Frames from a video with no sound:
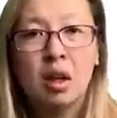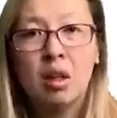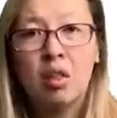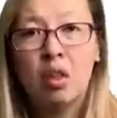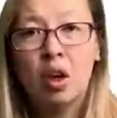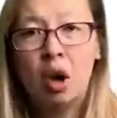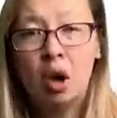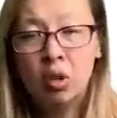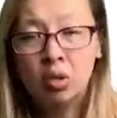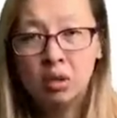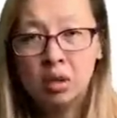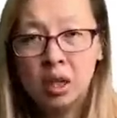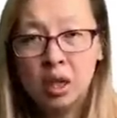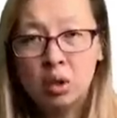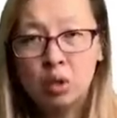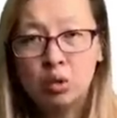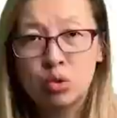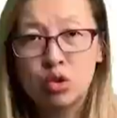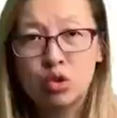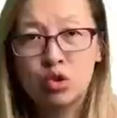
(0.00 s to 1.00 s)
the whole
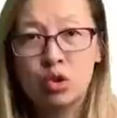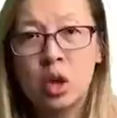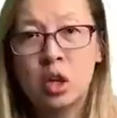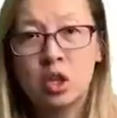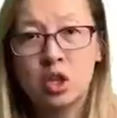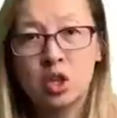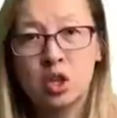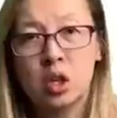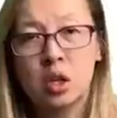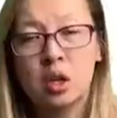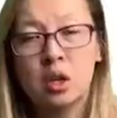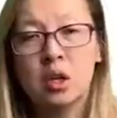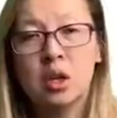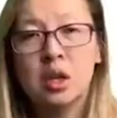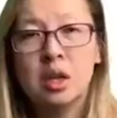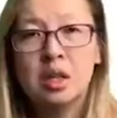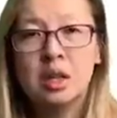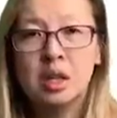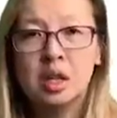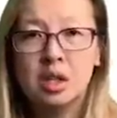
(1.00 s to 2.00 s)
legal structure
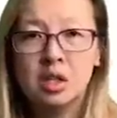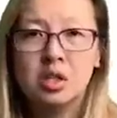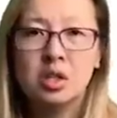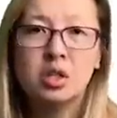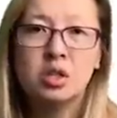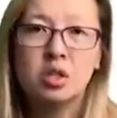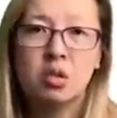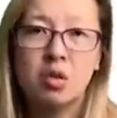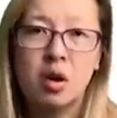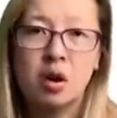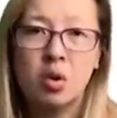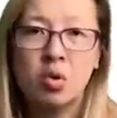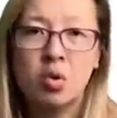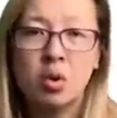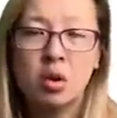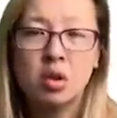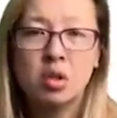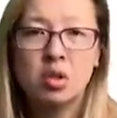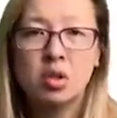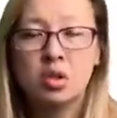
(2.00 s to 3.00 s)
that exists around
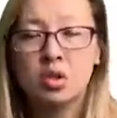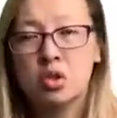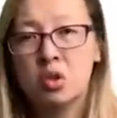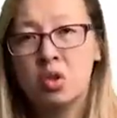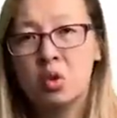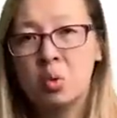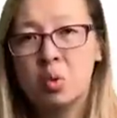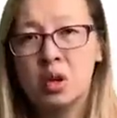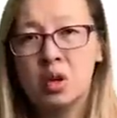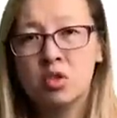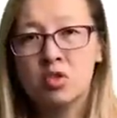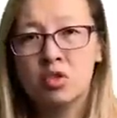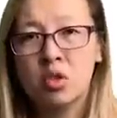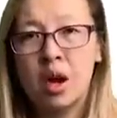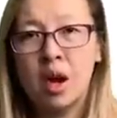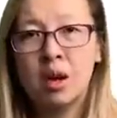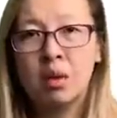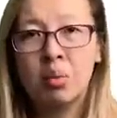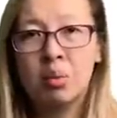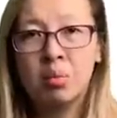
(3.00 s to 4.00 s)
audits so that we can
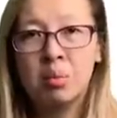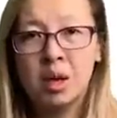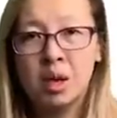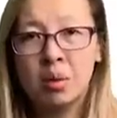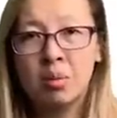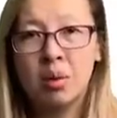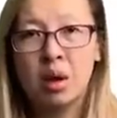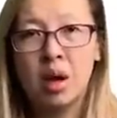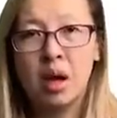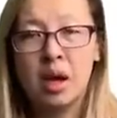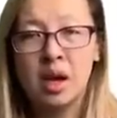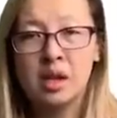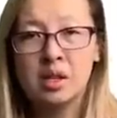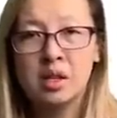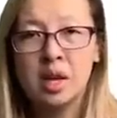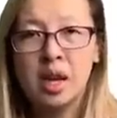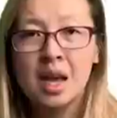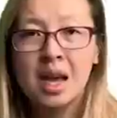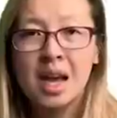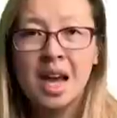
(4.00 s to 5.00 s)
try and minimize